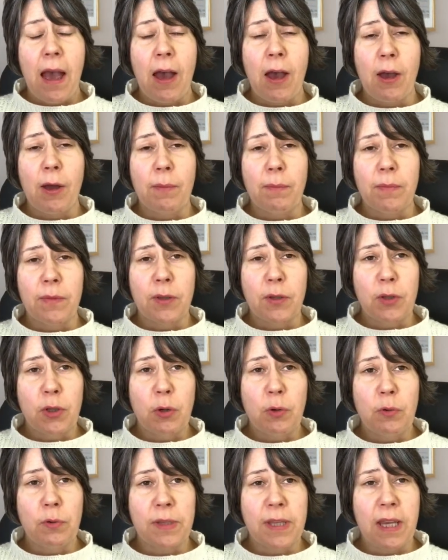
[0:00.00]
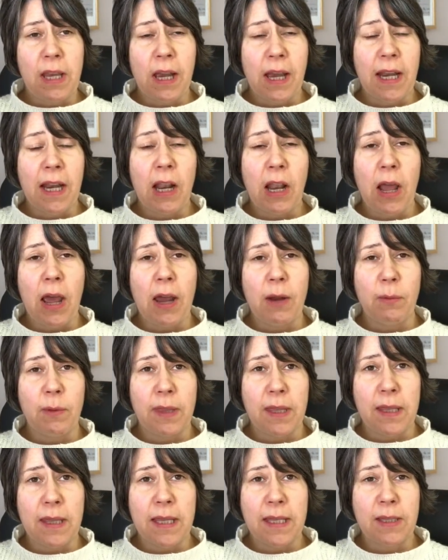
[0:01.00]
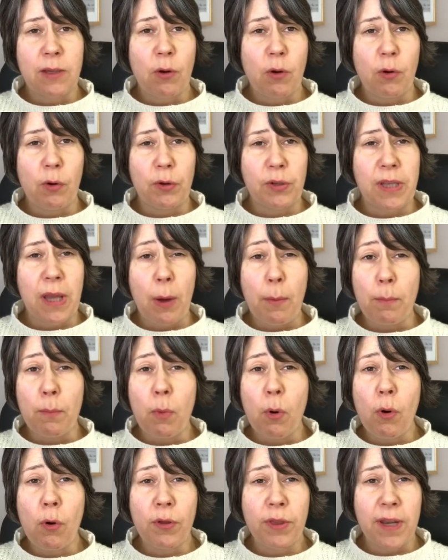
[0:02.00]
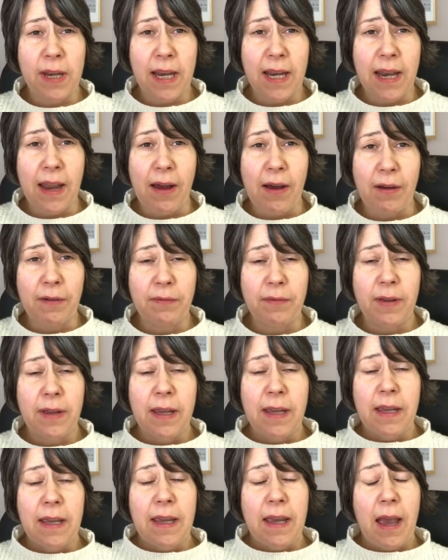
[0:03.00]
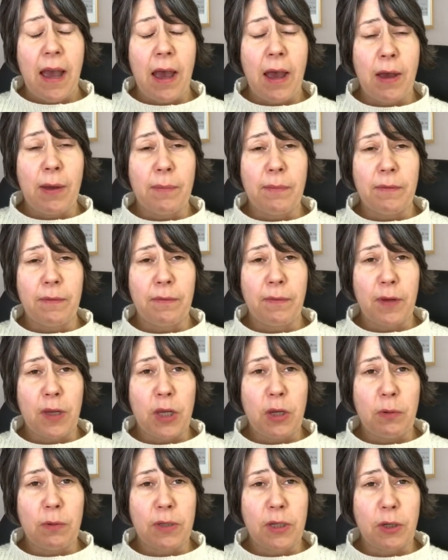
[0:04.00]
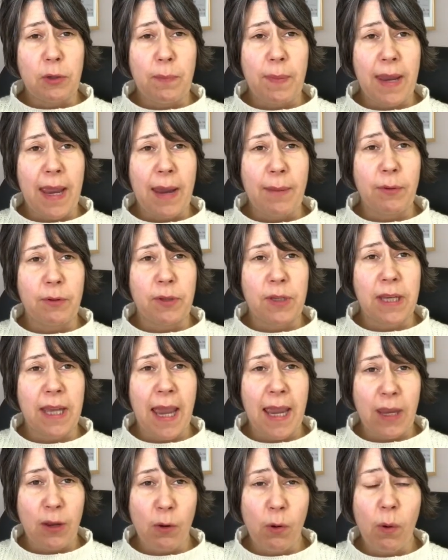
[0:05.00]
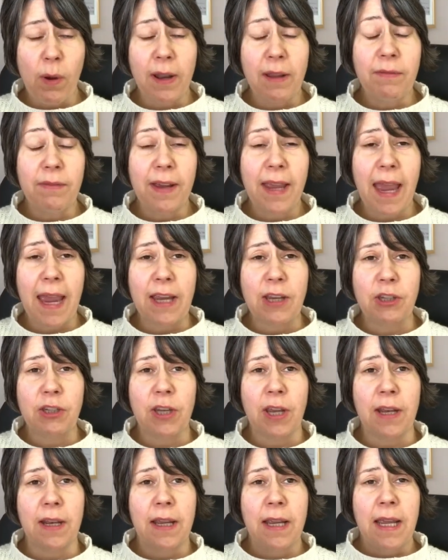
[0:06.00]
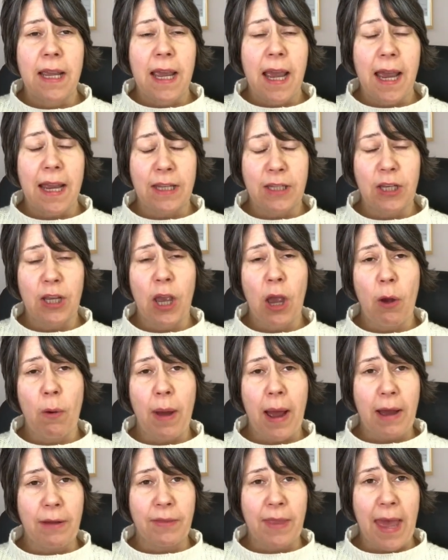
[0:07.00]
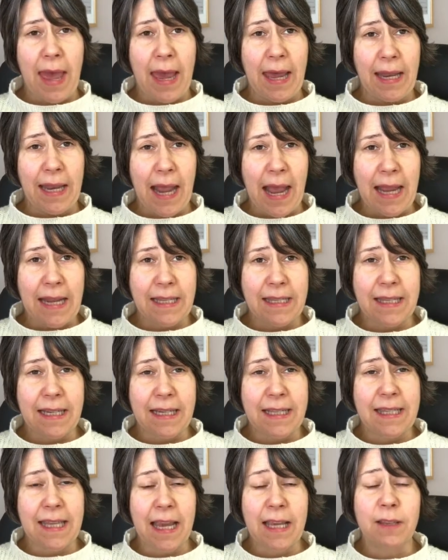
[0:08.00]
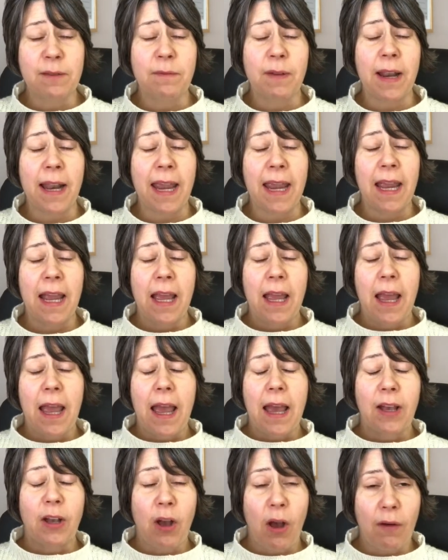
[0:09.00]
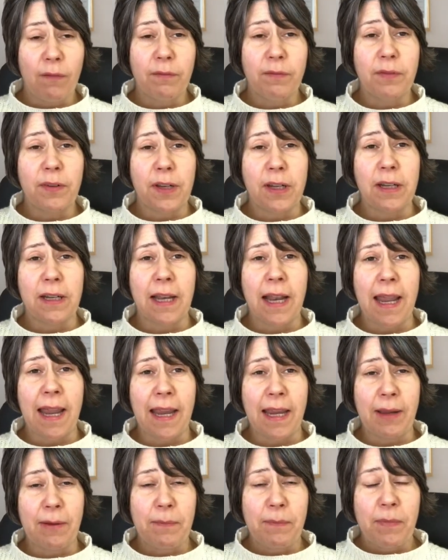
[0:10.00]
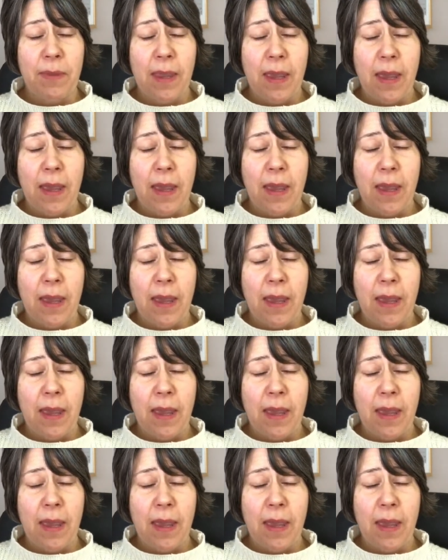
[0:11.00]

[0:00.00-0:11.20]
The tools that you're going to learn within this course are more than enough for you to be able to get your qualification and to go out there and successfully, confidently,